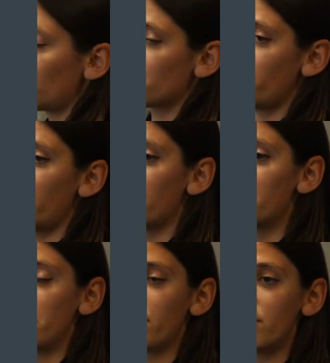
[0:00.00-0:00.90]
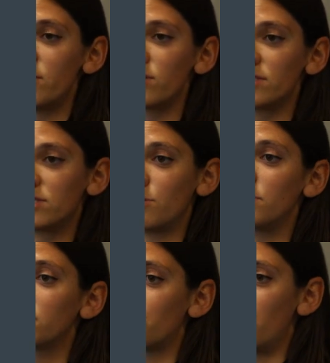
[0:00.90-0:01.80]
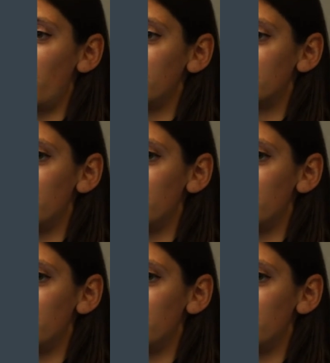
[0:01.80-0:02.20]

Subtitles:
not providing the migrations, don't be surprised